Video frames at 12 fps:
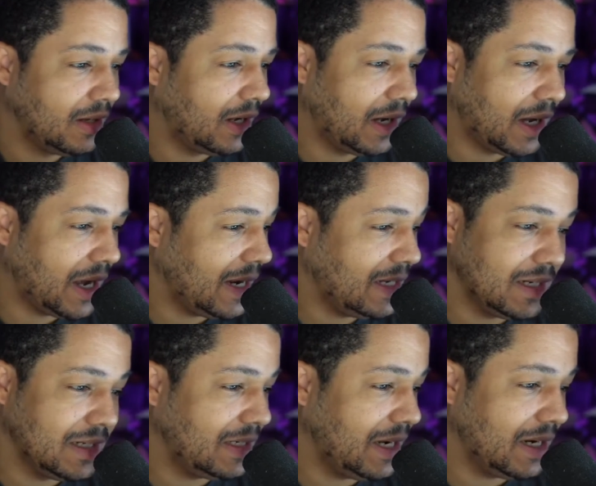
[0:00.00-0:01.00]
I
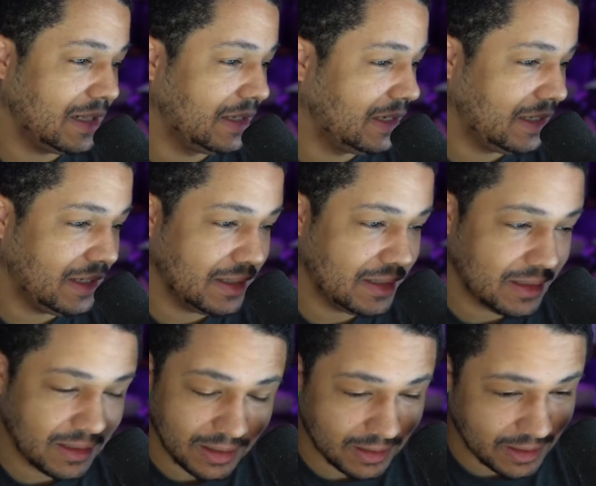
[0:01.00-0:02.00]
didn't take
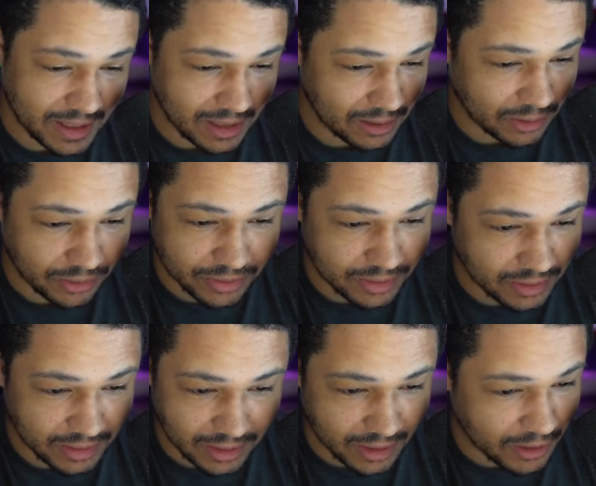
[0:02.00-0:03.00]
Alinity's sandals.
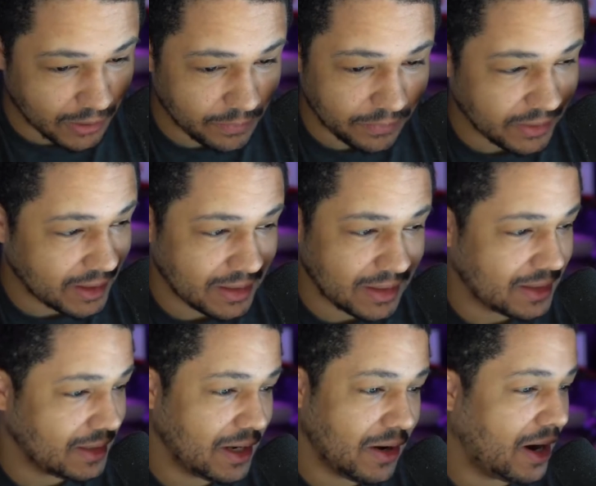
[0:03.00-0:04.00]
You know, it's
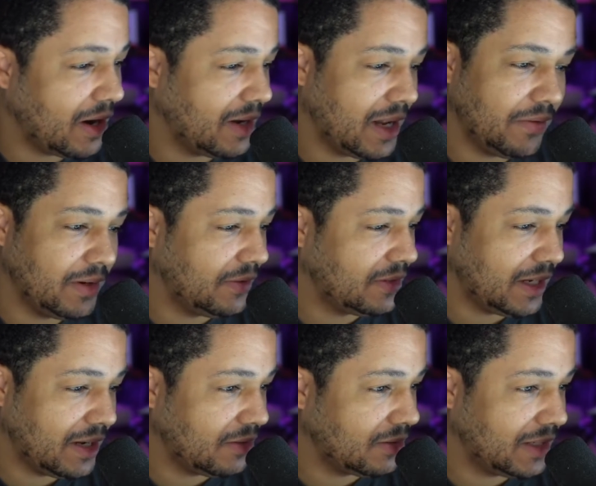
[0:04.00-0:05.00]
just, no, I already have enough
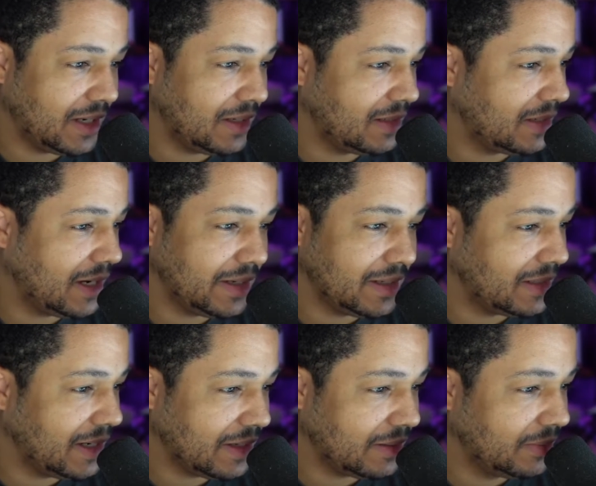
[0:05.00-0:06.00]
sandals, that is. I didn't
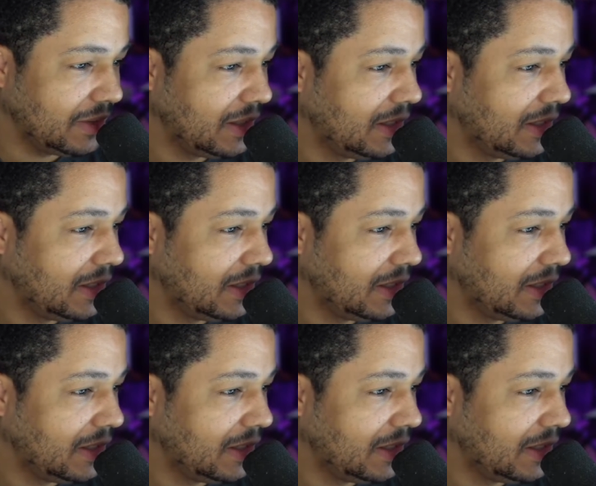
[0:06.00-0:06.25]
take them.